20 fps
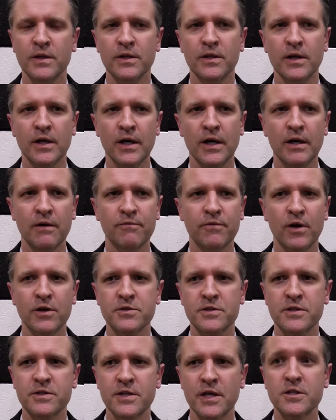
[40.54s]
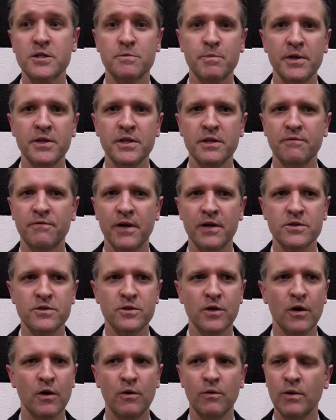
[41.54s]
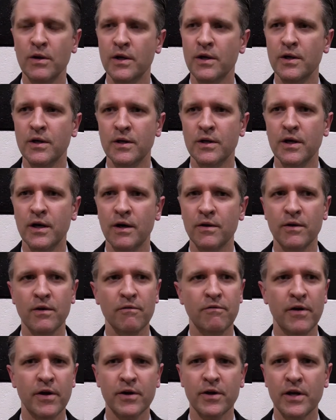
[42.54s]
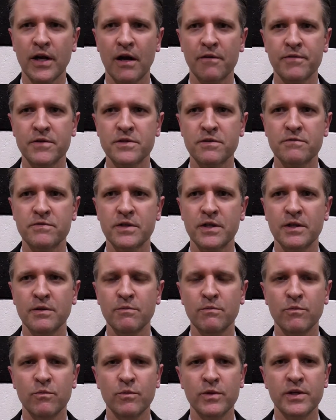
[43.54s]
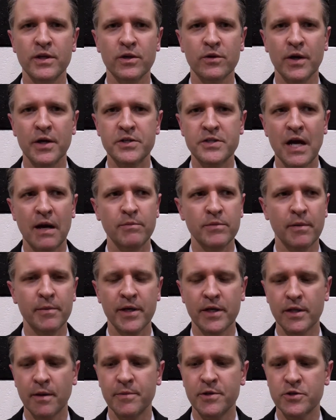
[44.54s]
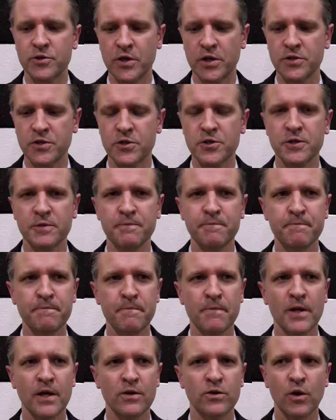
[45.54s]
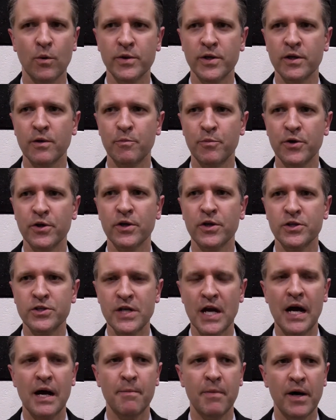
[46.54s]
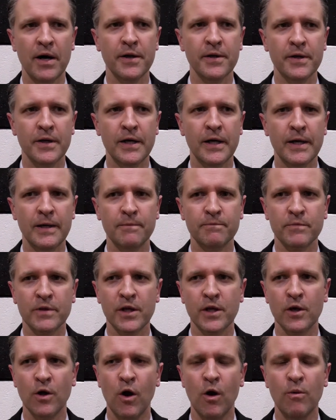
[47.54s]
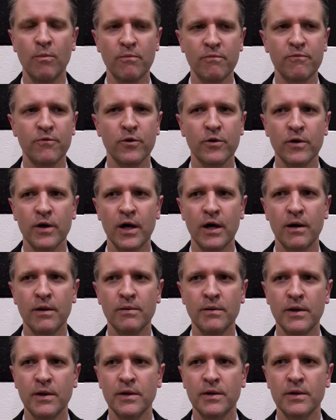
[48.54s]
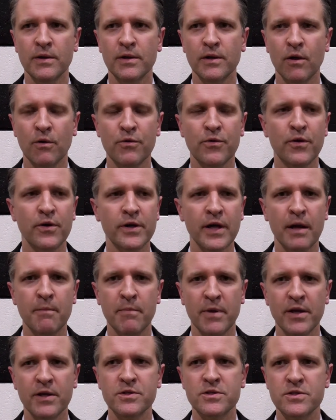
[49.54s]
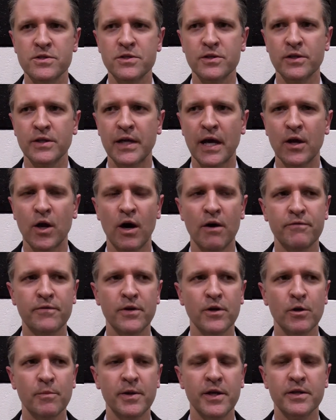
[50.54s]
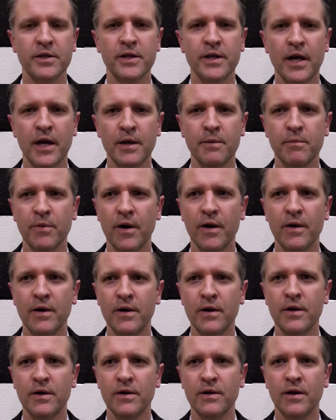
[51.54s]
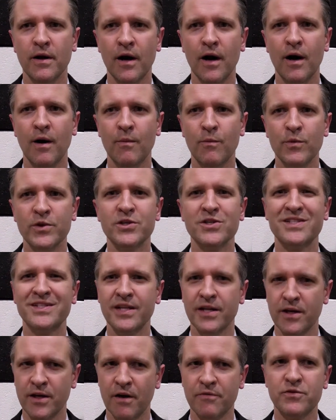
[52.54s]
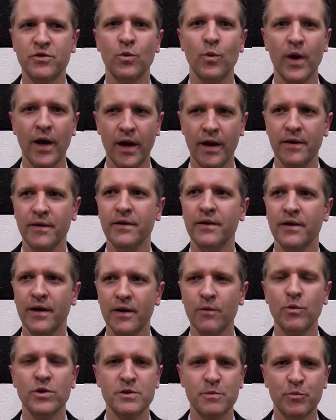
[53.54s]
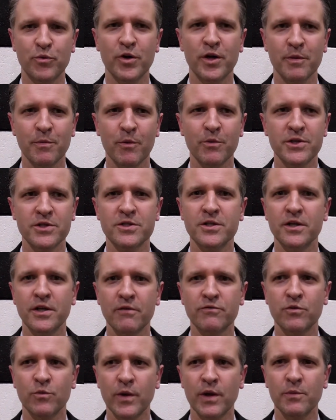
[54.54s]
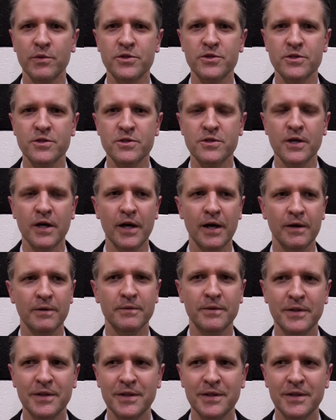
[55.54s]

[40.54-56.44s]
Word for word: uh, for our success has been defense. So uh, they're a very good offensive team. We did a great job limiting them in transition. Thought we did a pretty good job on um, Guillaume for uh, you know 38 minutes until he got off there a little bit at the end. But um, we just did enough to win, and it wasn't pretty, but we just did enough to win, which is uh,